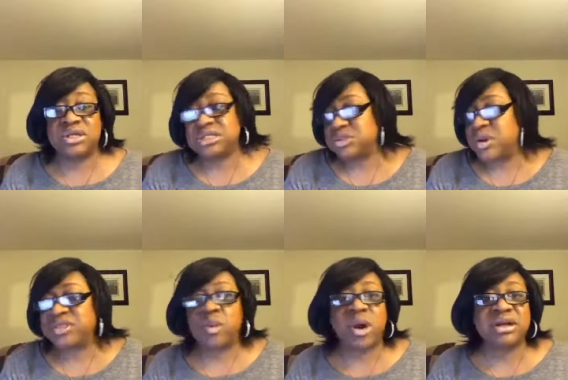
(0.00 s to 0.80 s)
This is
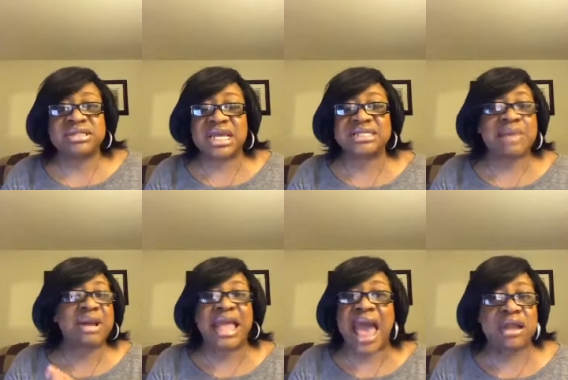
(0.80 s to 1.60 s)
what the word says.
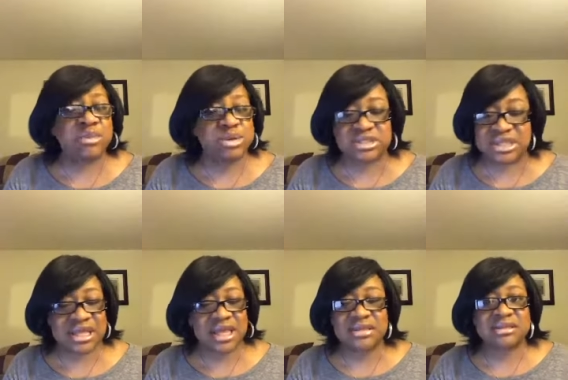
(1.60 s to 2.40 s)
I'm accountable to
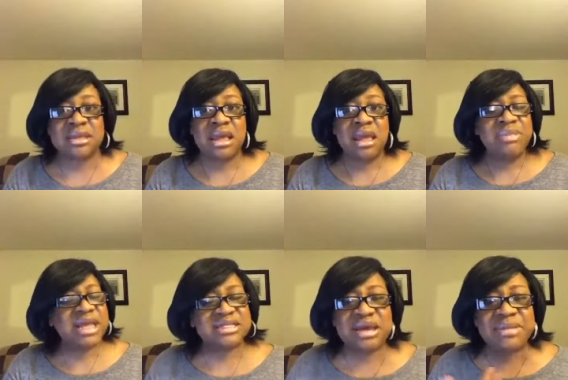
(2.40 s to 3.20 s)
this
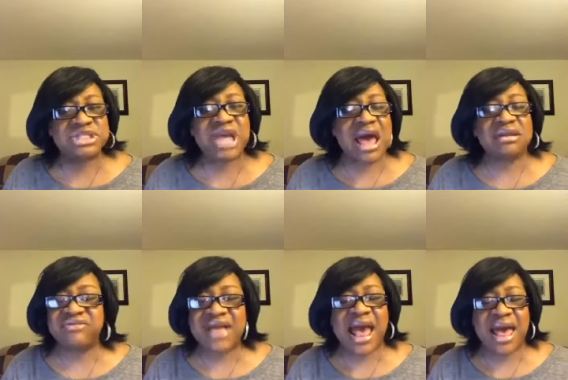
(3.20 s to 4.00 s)
because I'm a child
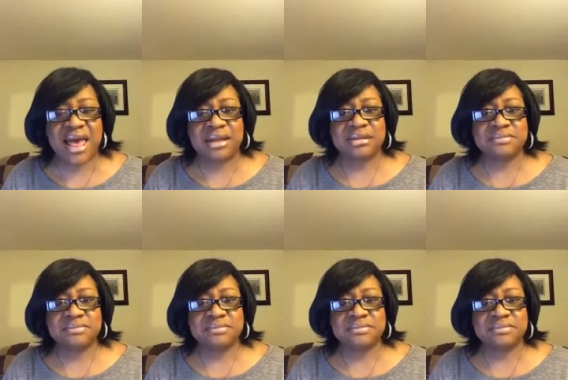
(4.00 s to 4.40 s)
of God.